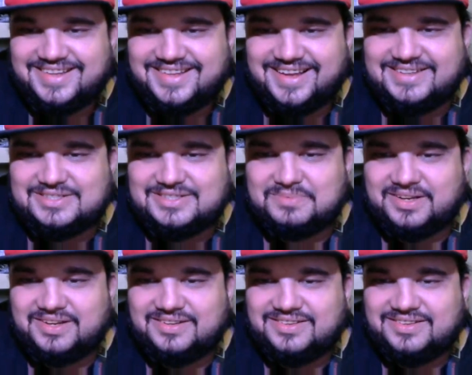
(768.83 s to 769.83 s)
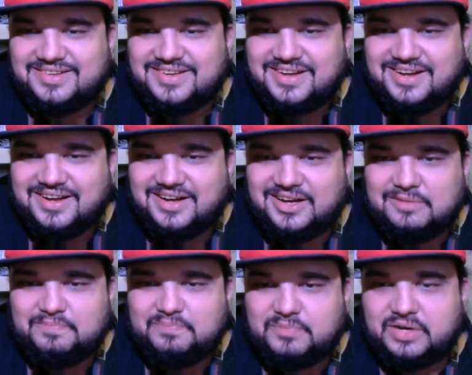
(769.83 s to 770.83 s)
it's fine. Uh,
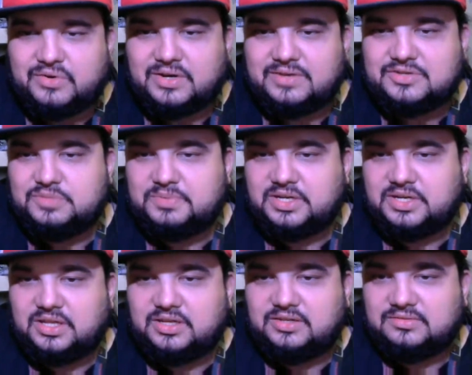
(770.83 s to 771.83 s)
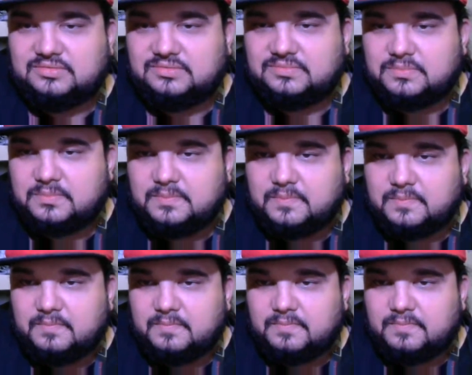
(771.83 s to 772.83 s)
Minecraft Super Killer.
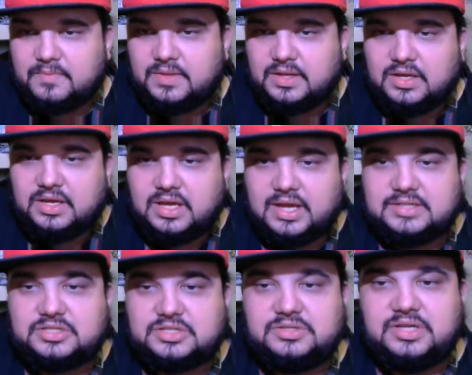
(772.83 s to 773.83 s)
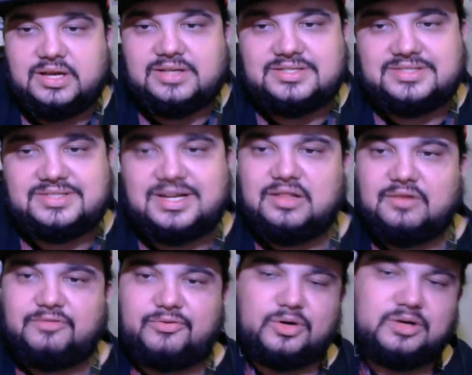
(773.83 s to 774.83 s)
Yes, yes. Stylo
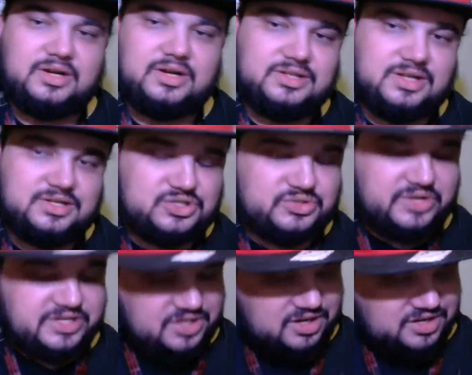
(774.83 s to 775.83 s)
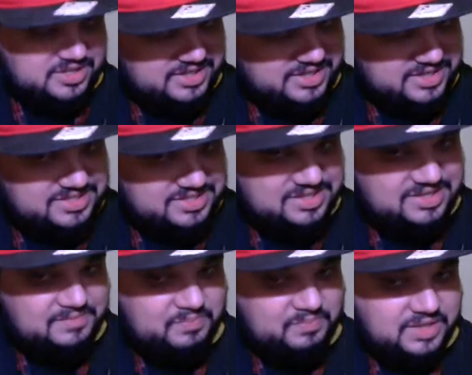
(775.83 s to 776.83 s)
Four on, on Straight Talk is
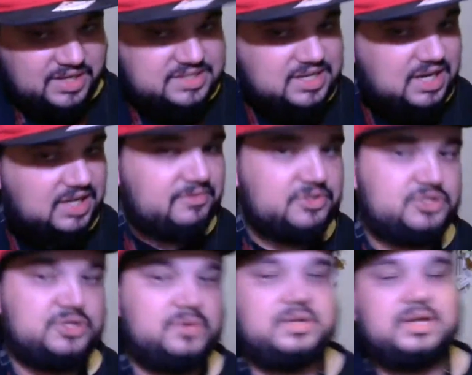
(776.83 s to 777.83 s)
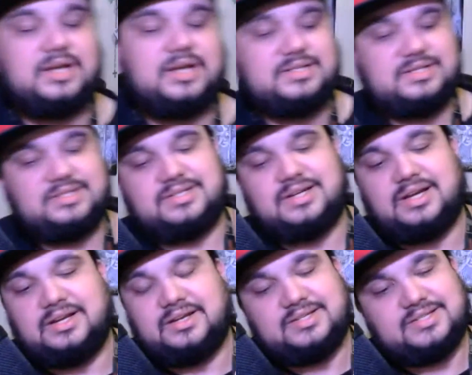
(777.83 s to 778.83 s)
it's kind of a joke, guys. It's kind
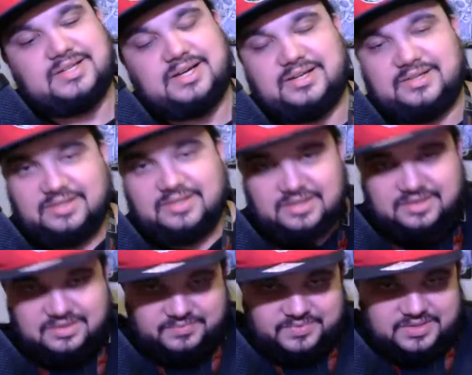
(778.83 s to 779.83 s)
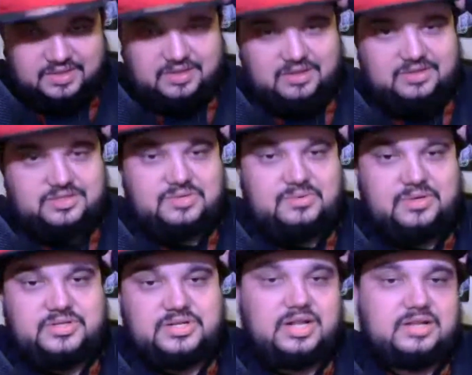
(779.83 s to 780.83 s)
of it's kind of two
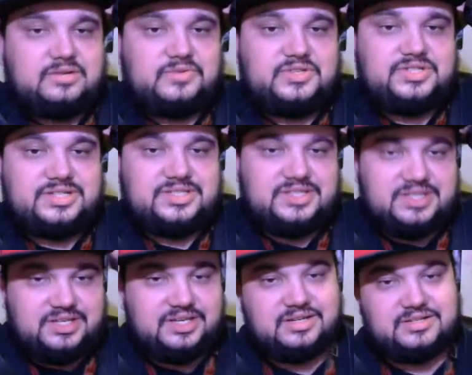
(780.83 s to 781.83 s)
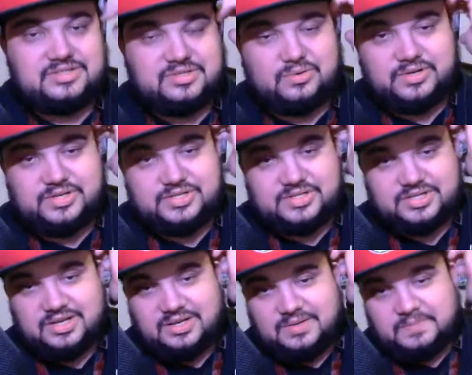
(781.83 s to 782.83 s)
hundred dollars for sixteen gig of storage,
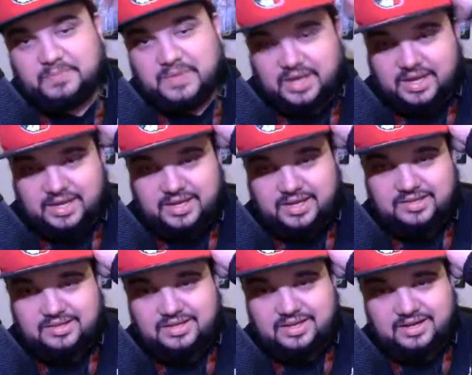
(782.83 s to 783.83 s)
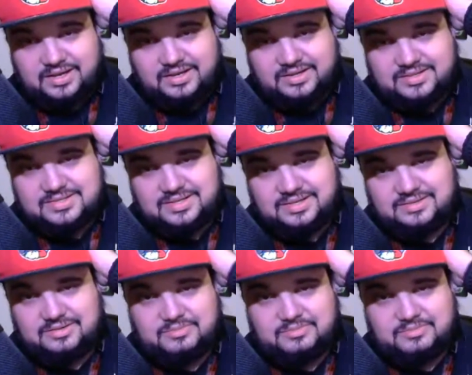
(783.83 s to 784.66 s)
and yeah, it's like oh my